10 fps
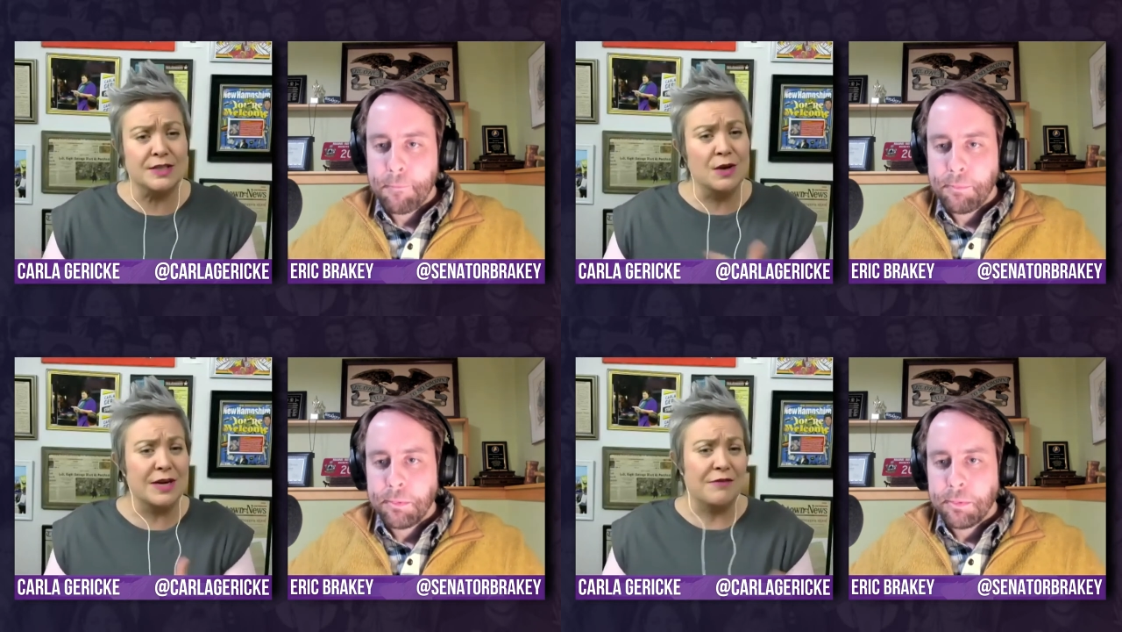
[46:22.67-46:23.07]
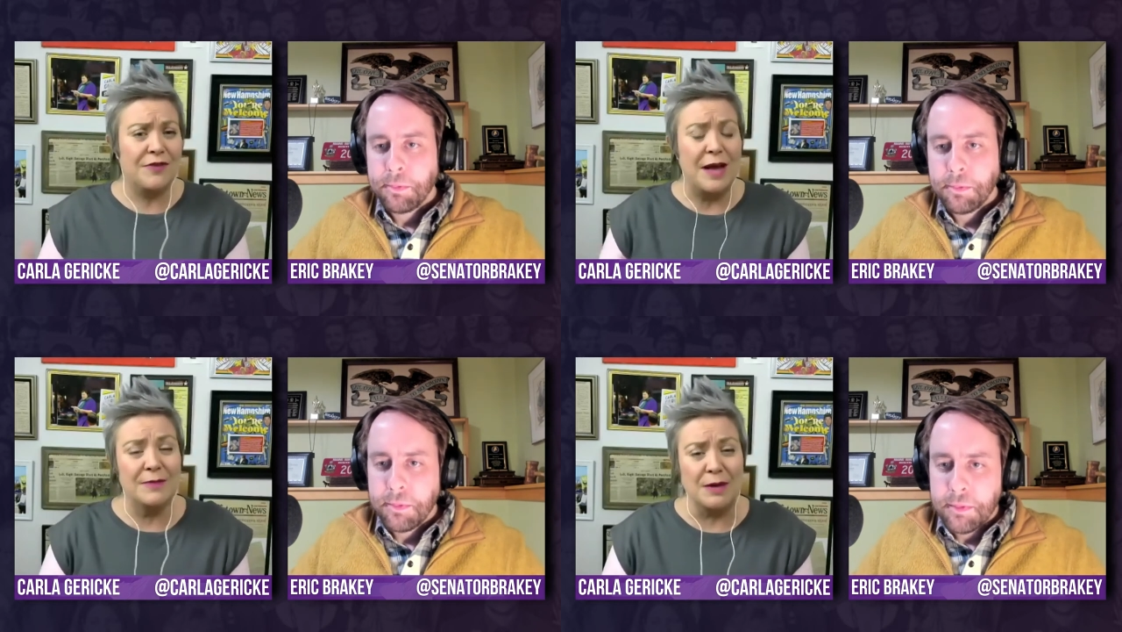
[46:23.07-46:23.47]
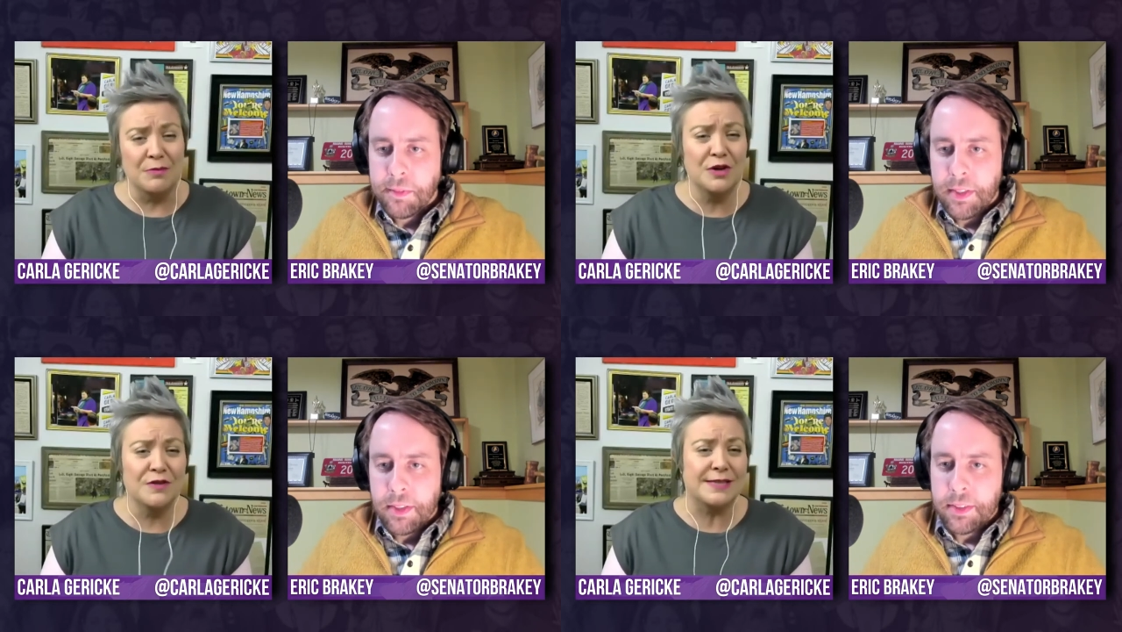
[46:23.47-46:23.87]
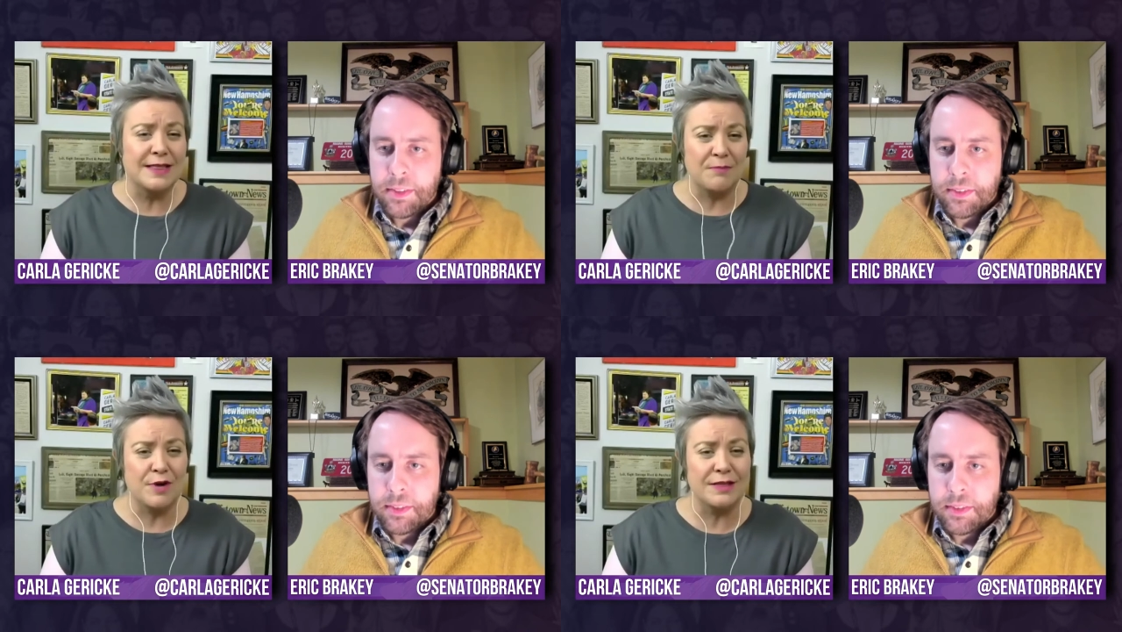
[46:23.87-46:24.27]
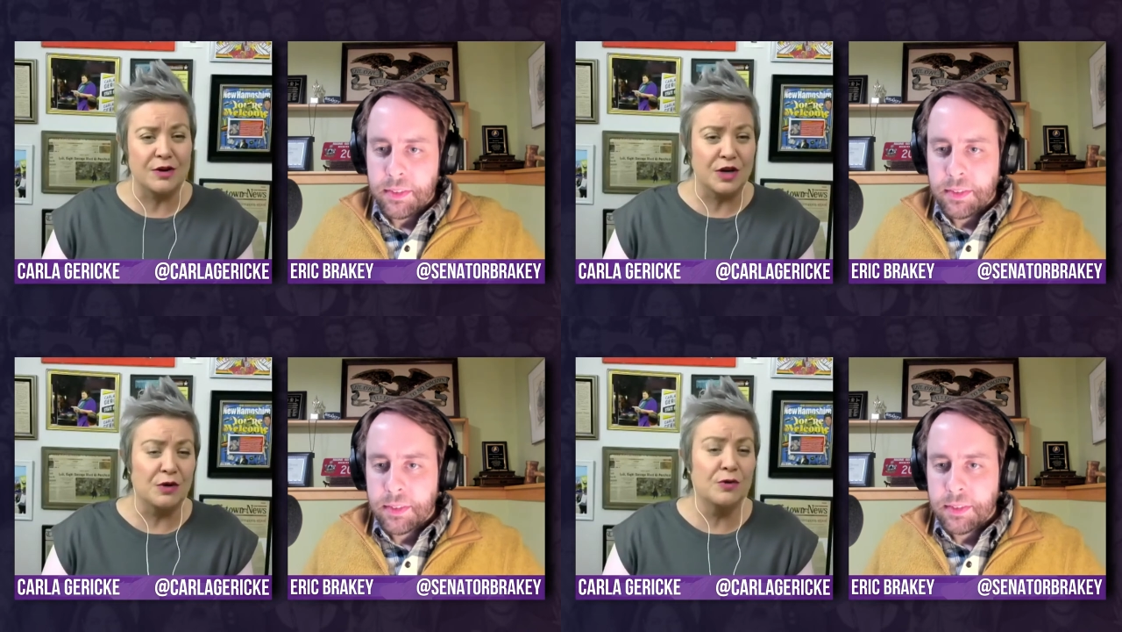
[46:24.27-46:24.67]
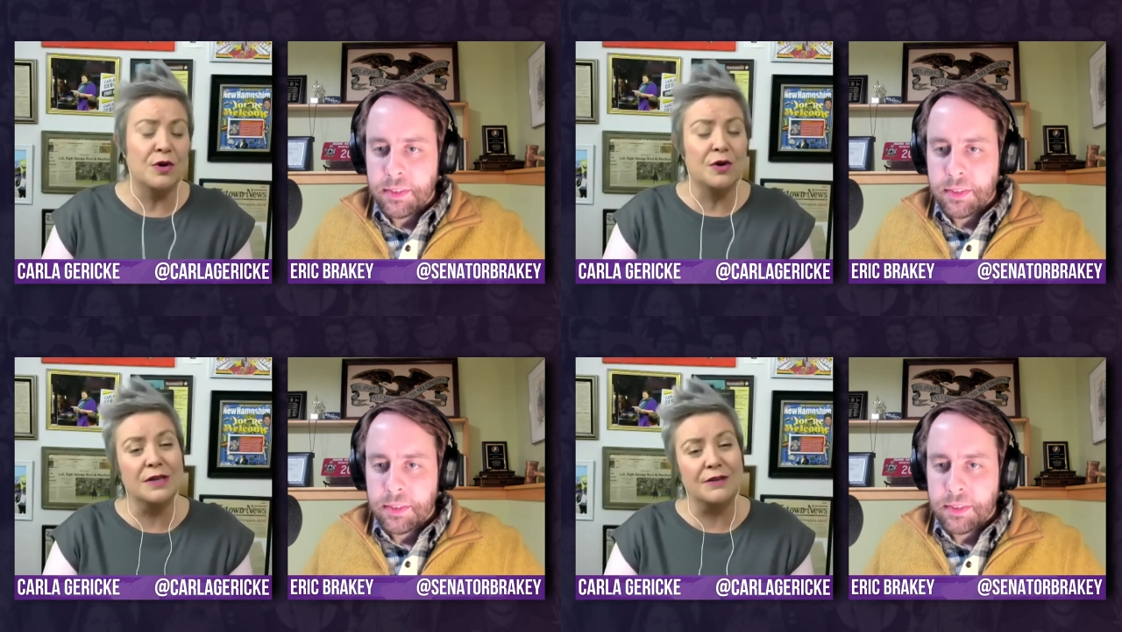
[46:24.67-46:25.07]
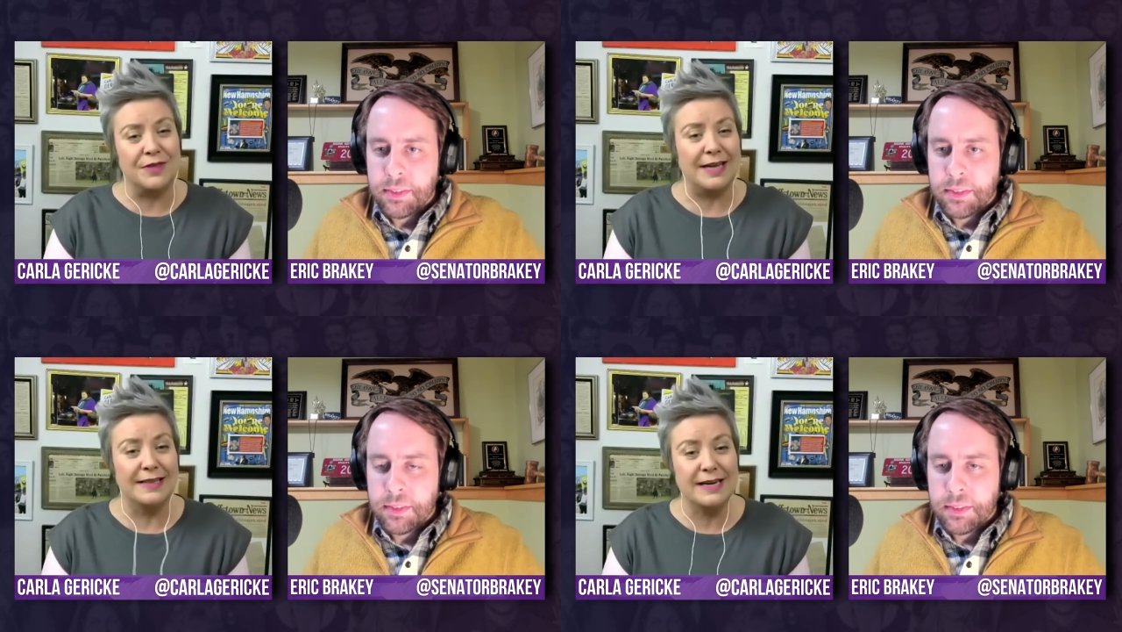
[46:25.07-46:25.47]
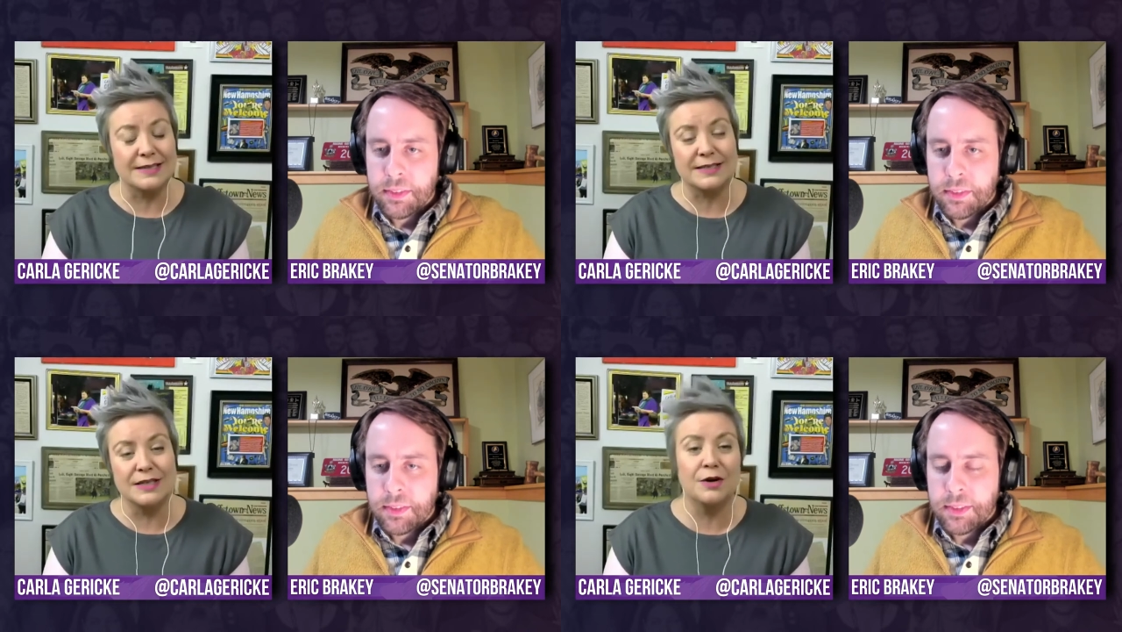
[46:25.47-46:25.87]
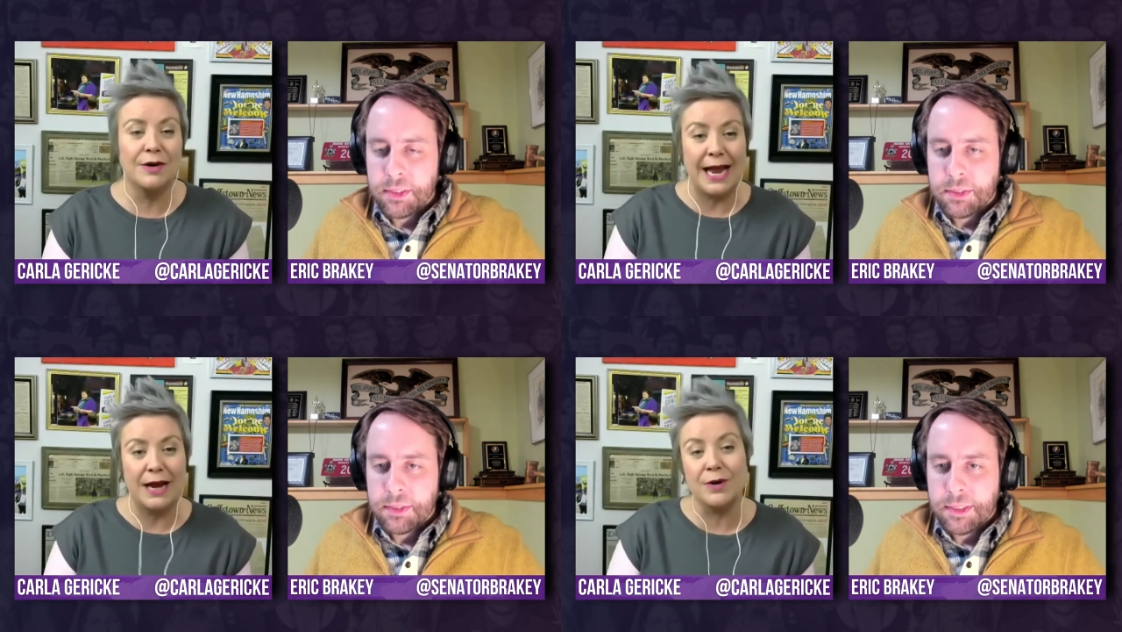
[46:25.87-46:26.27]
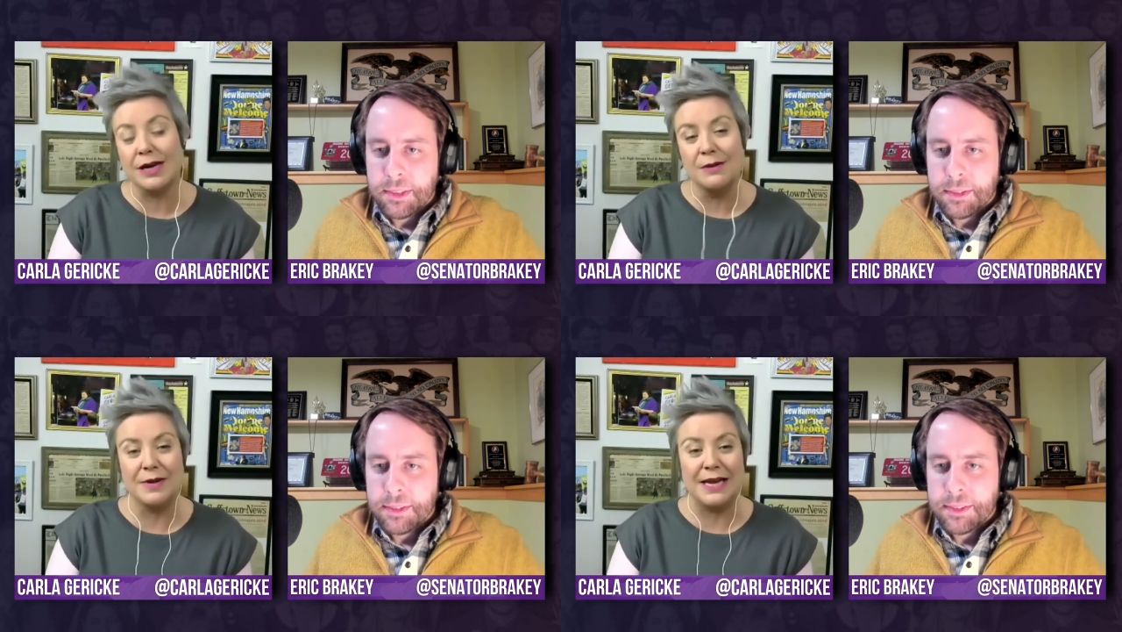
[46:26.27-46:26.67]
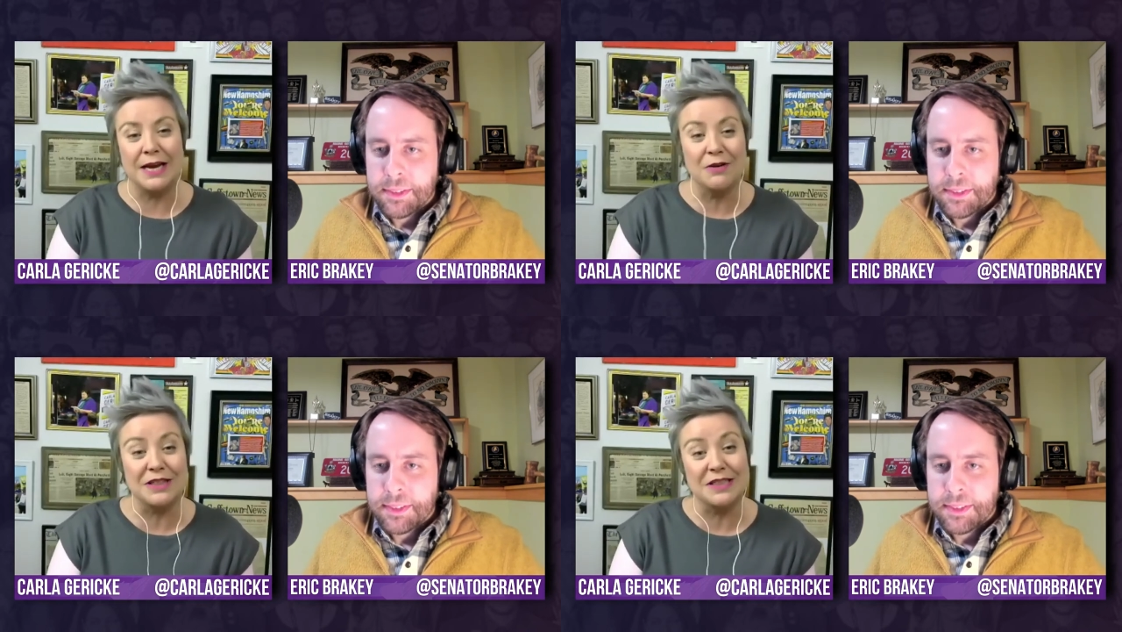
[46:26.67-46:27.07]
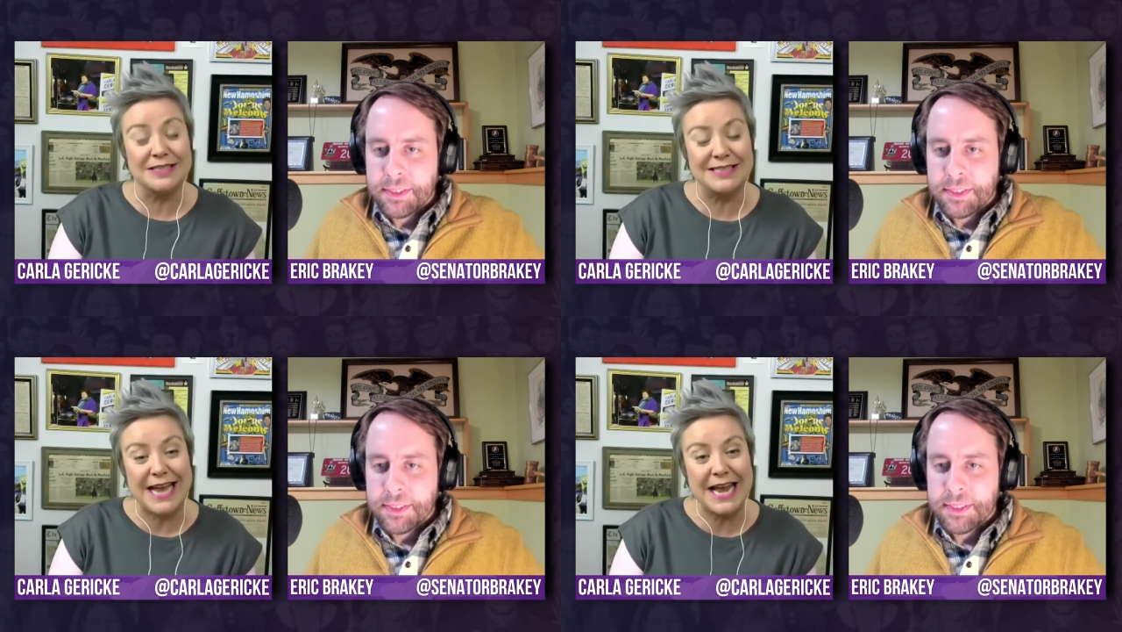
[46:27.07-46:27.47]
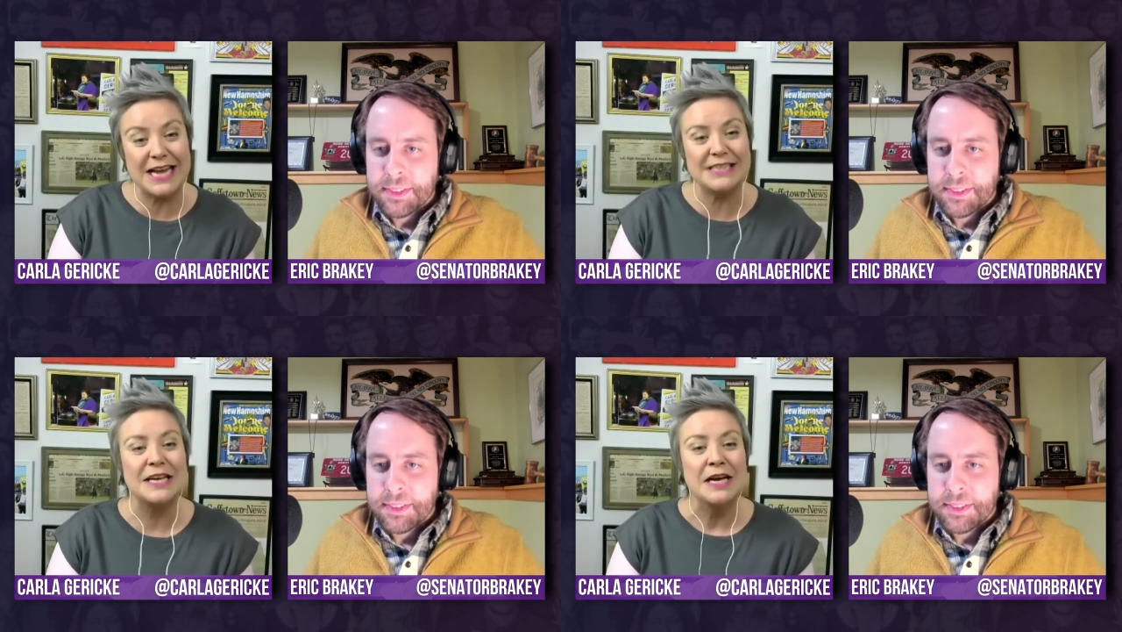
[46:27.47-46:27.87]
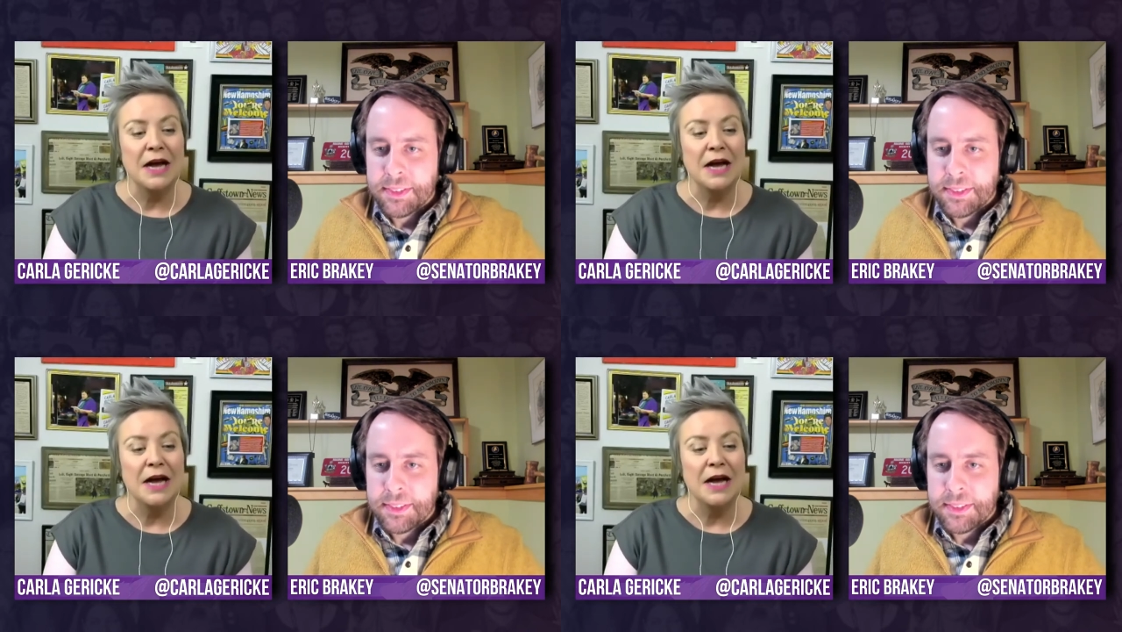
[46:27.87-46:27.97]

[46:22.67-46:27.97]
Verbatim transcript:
Speaker 1: So, when a family moves and they bring their U haul, if they let us know, hey, we're going to be here at this date,